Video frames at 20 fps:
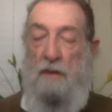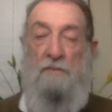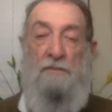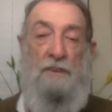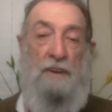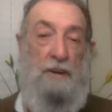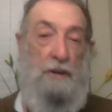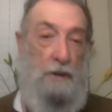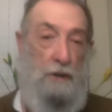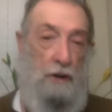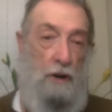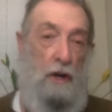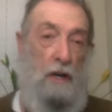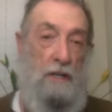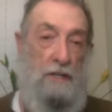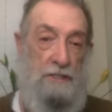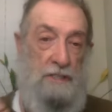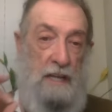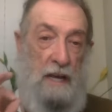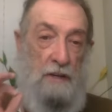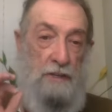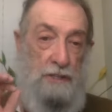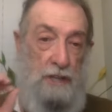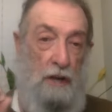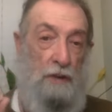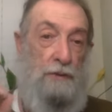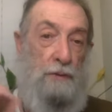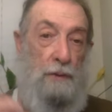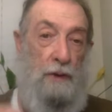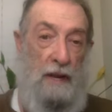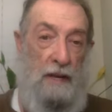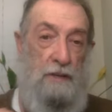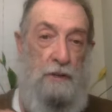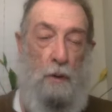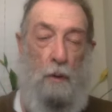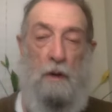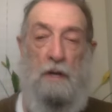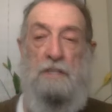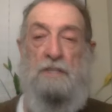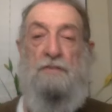figure you're going to shelter
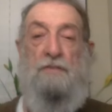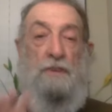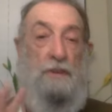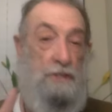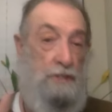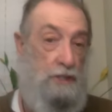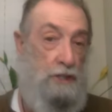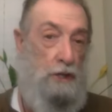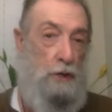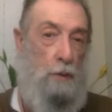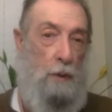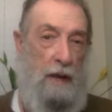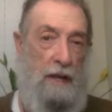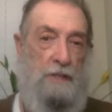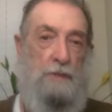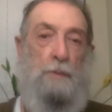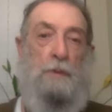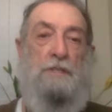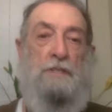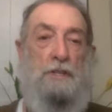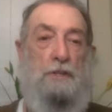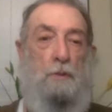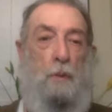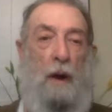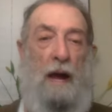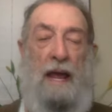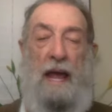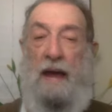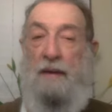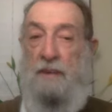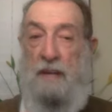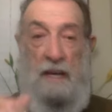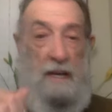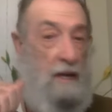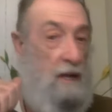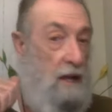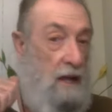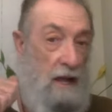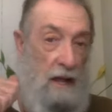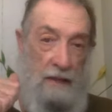indoors for two weeks, which is why having